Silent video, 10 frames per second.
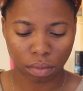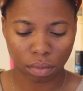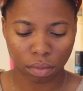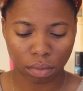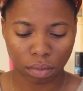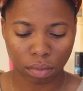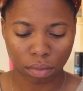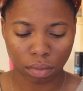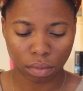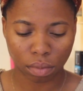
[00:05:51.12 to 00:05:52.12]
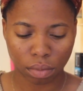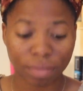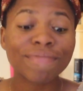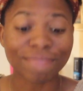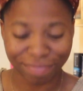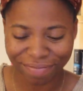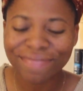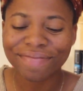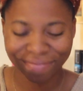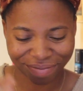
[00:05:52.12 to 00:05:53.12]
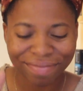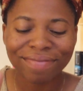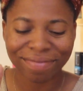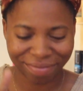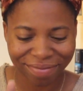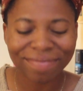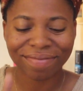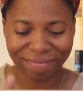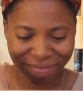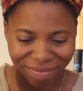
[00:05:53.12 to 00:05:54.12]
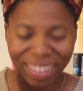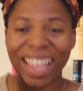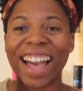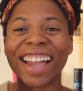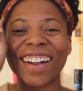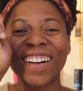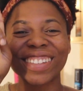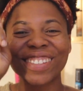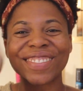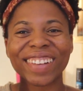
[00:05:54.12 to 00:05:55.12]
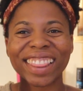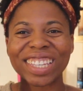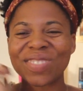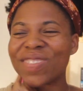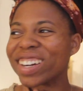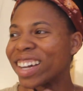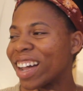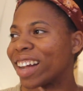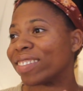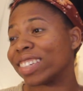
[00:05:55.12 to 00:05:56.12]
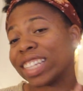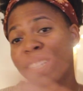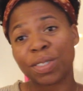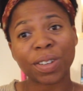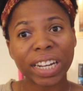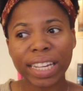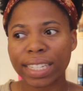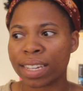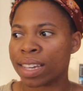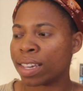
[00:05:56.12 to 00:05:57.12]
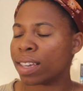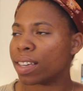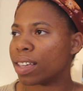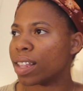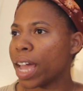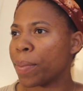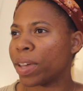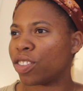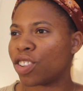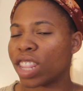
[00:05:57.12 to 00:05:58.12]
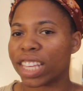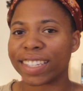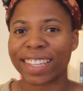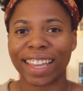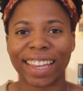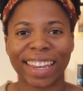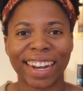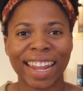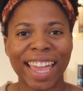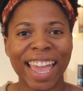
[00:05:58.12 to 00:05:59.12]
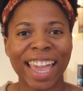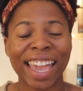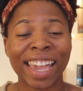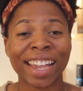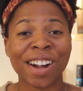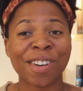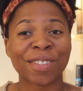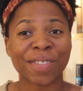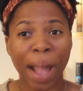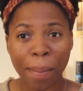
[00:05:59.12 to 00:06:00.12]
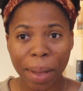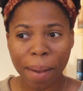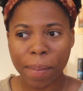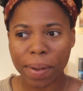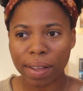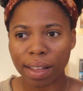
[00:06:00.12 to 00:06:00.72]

Next, I have Emma. This is by Jane Austen. I also read this book. I really enjoyed it. I mentioned this in a wrap-up.